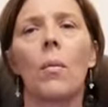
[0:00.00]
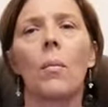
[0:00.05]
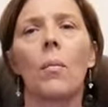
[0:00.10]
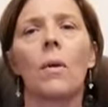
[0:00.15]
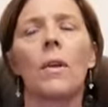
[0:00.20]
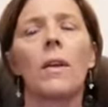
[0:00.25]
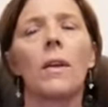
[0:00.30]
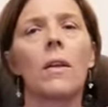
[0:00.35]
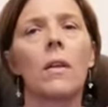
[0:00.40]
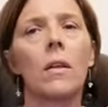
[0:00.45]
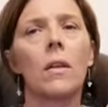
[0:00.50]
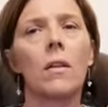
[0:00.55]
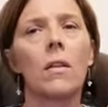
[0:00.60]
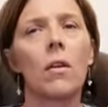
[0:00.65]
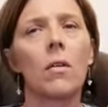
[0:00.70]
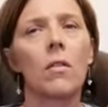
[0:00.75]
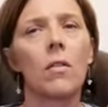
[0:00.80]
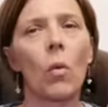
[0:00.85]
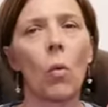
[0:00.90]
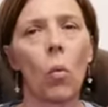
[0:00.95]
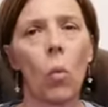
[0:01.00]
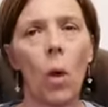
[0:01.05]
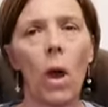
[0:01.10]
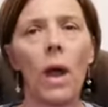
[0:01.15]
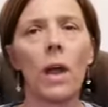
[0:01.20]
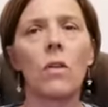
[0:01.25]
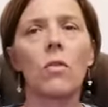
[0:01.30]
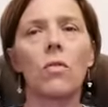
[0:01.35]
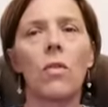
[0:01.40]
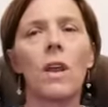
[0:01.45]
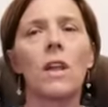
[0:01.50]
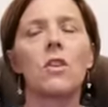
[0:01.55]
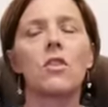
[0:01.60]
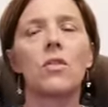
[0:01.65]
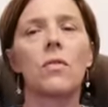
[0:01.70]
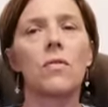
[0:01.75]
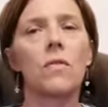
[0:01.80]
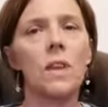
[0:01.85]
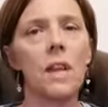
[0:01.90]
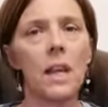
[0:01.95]
but there is a wide range
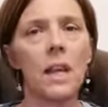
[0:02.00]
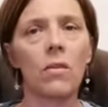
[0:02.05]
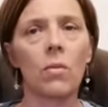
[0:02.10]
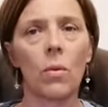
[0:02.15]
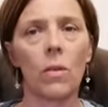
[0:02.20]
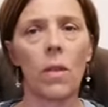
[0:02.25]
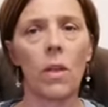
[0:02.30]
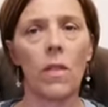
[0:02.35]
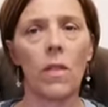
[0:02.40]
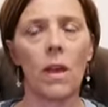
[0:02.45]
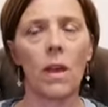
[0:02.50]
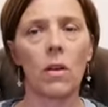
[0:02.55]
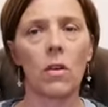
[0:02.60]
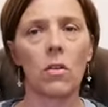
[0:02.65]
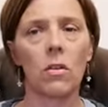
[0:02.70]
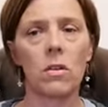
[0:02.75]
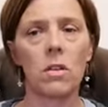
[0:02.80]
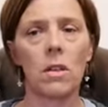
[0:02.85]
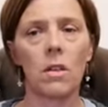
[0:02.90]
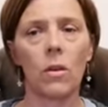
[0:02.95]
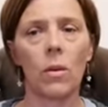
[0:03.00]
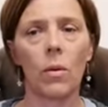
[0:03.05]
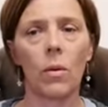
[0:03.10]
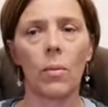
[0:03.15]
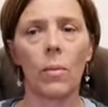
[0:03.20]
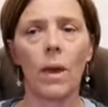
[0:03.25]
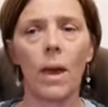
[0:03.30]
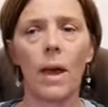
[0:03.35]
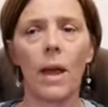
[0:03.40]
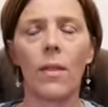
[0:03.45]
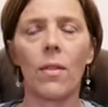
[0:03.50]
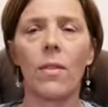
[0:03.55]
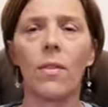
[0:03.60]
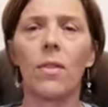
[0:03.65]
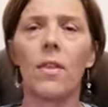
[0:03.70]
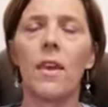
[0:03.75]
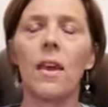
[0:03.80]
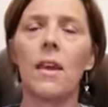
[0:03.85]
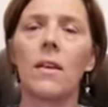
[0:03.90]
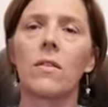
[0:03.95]
of needs within that continuum. And
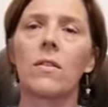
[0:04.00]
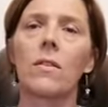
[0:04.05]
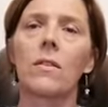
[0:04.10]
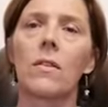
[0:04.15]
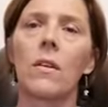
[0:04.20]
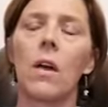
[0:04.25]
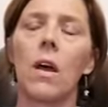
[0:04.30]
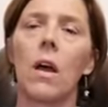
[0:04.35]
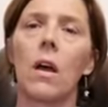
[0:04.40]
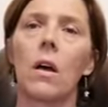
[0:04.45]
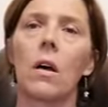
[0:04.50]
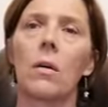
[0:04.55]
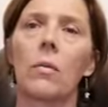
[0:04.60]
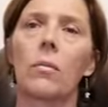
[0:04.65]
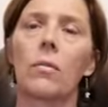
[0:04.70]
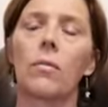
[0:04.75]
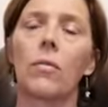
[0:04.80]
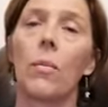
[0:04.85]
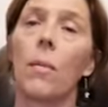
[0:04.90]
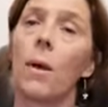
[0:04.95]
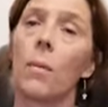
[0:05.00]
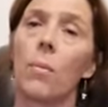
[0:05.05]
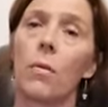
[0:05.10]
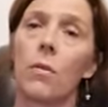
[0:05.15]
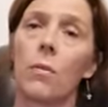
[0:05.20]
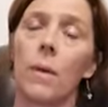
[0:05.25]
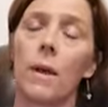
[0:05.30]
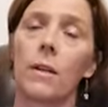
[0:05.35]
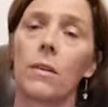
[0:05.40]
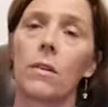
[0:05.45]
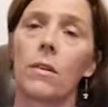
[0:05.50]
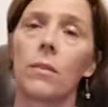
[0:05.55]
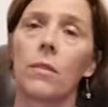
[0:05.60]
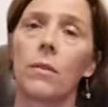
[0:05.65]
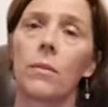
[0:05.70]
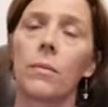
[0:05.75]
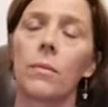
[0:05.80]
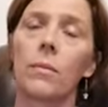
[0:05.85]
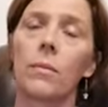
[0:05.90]
this, from my perspective,